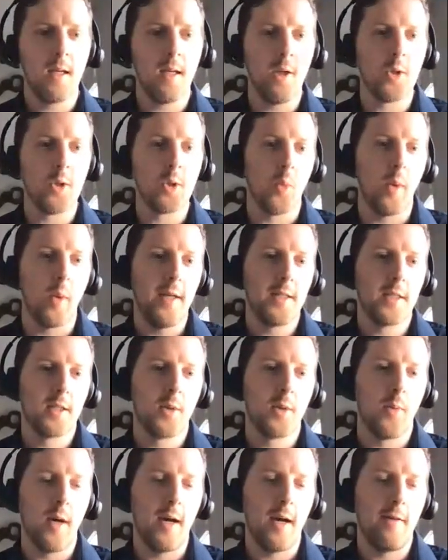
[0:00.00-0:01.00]
Use
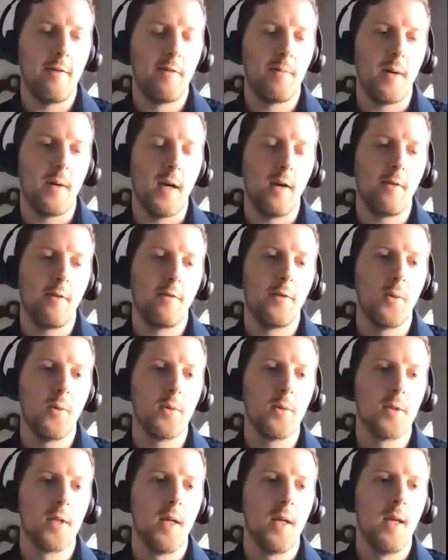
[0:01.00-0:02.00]
waste-derived
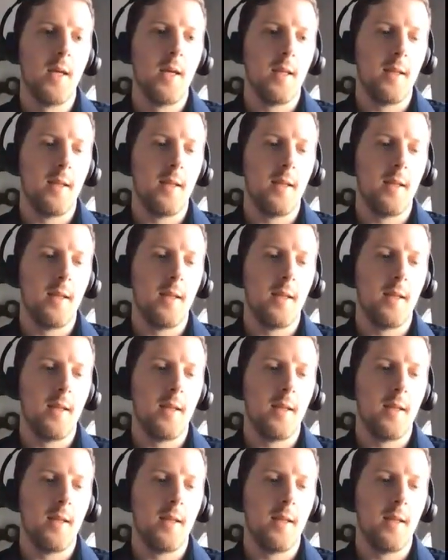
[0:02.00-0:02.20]
biofuels.